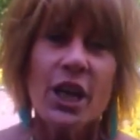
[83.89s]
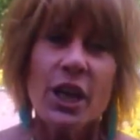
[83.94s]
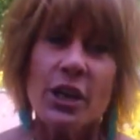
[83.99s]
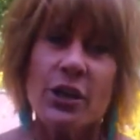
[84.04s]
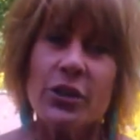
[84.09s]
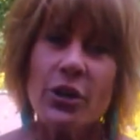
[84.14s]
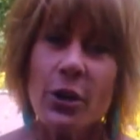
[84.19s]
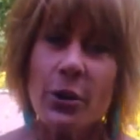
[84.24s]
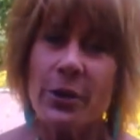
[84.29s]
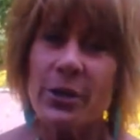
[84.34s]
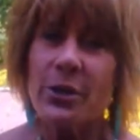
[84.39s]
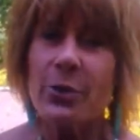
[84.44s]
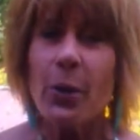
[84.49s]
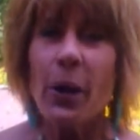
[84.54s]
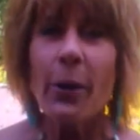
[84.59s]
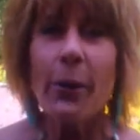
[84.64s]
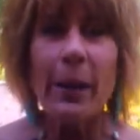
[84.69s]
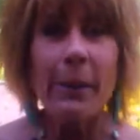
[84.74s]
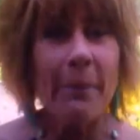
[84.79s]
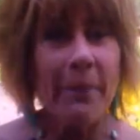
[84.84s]
So it's
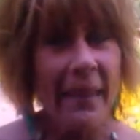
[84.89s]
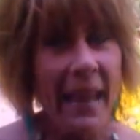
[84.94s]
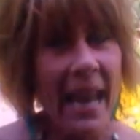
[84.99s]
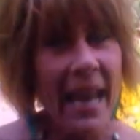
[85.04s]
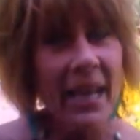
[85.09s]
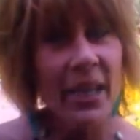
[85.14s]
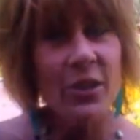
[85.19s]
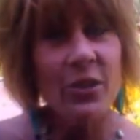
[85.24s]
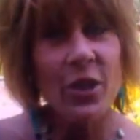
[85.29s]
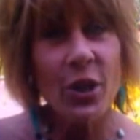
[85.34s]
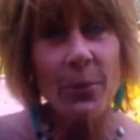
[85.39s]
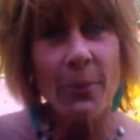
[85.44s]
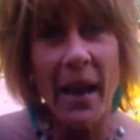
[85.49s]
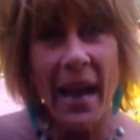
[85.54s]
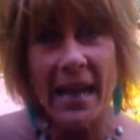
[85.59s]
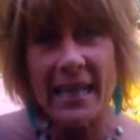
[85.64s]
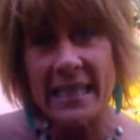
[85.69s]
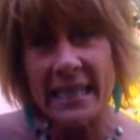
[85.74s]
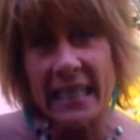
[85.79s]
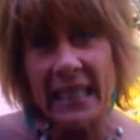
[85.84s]
where we blend our
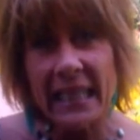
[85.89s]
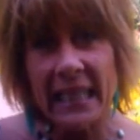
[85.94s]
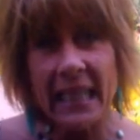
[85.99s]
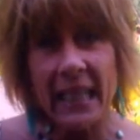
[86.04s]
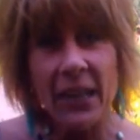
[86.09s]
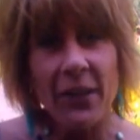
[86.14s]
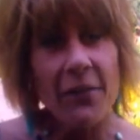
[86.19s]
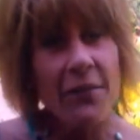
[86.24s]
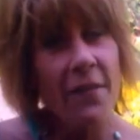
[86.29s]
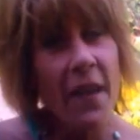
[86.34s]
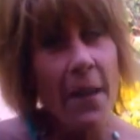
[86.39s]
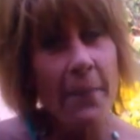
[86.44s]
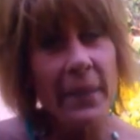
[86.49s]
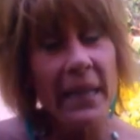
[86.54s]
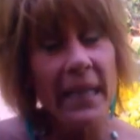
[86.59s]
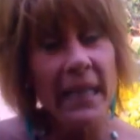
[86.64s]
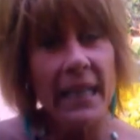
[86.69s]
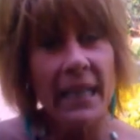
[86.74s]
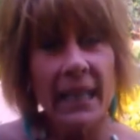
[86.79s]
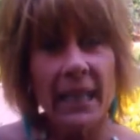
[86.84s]
masculine and
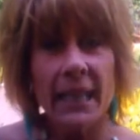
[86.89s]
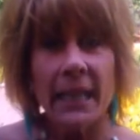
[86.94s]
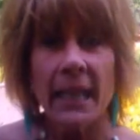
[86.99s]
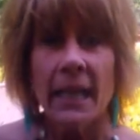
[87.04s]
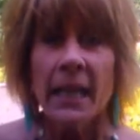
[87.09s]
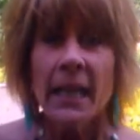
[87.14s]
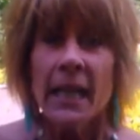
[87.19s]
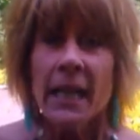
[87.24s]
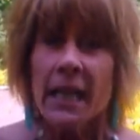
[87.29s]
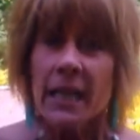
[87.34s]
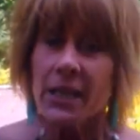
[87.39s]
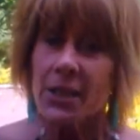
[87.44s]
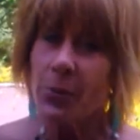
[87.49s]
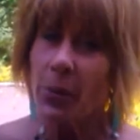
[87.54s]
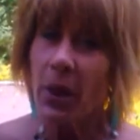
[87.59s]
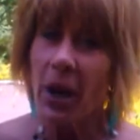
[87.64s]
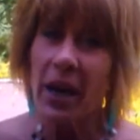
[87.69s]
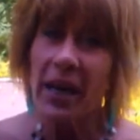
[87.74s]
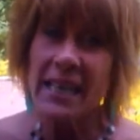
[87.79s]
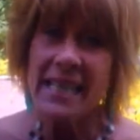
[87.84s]
feminine. It's
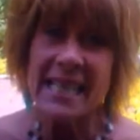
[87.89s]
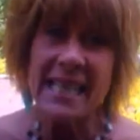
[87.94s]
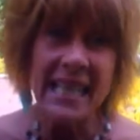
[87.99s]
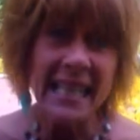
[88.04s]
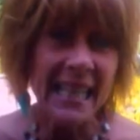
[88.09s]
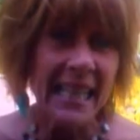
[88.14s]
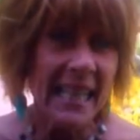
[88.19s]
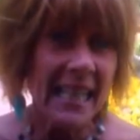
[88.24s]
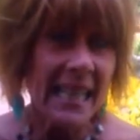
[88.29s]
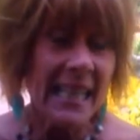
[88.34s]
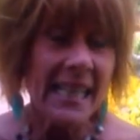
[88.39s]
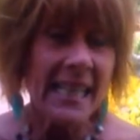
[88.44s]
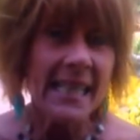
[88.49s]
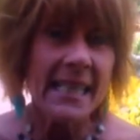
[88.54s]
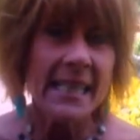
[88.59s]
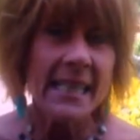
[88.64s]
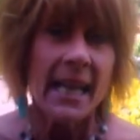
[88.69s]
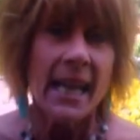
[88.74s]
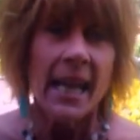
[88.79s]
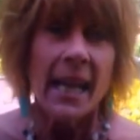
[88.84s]
where
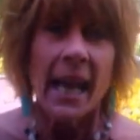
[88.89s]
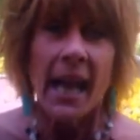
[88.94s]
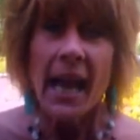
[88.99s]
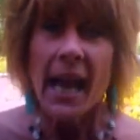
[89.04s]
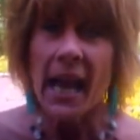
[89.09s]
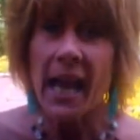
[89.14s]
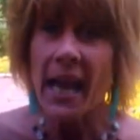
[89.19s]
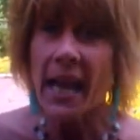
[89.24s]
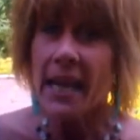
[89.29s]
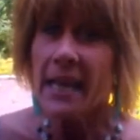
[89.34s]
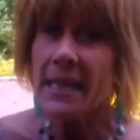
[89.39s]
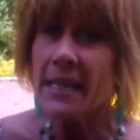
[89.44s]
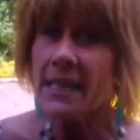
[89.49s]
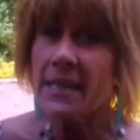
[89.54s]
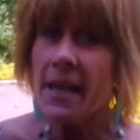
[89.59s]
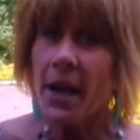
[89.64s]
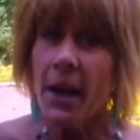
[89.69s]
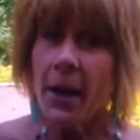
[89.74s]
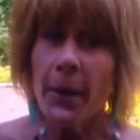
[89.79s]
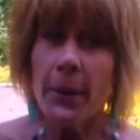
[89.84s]
ideas and